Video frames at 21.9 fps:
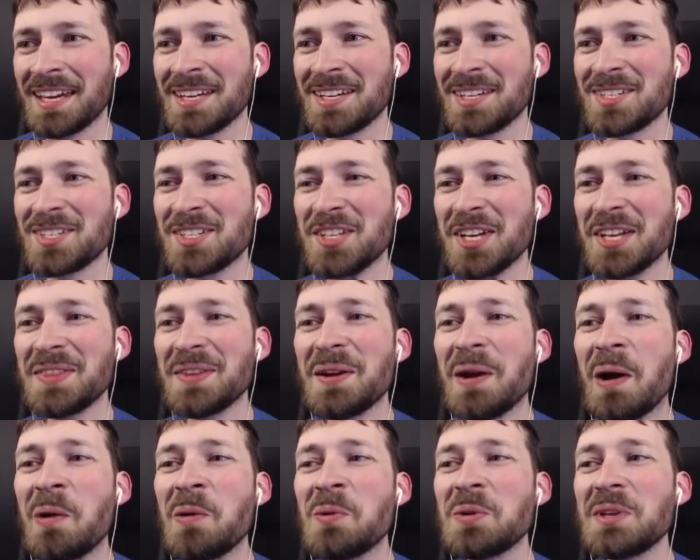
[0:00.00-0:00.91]
It is said
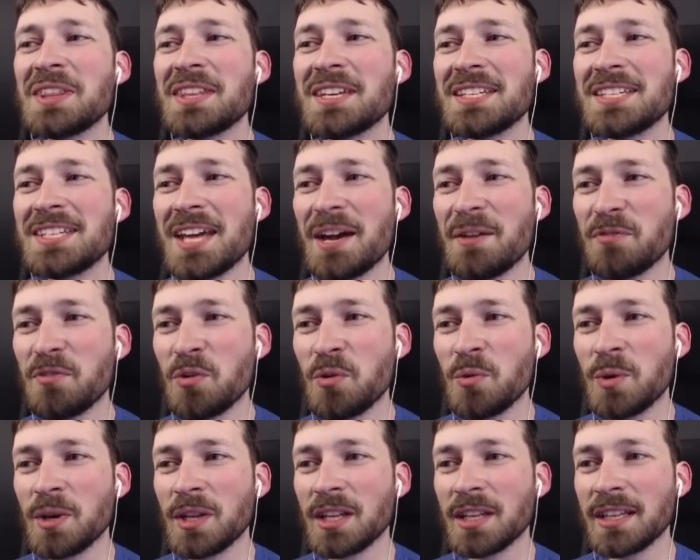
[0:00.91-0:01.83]
that only the
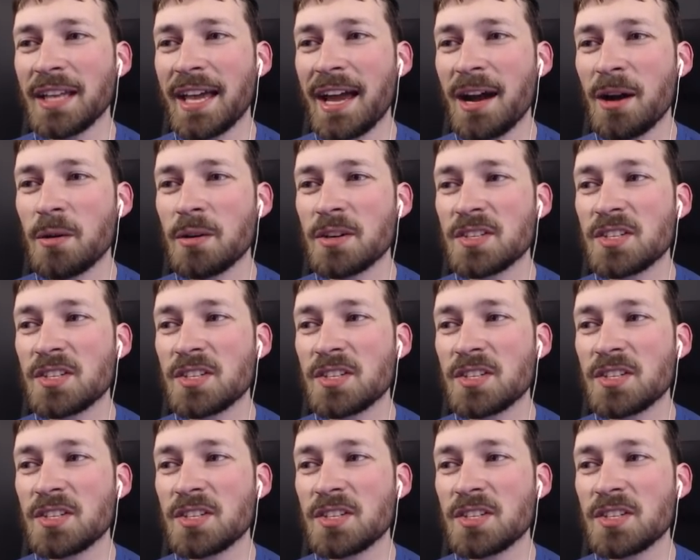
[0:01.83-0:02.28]
devil will allow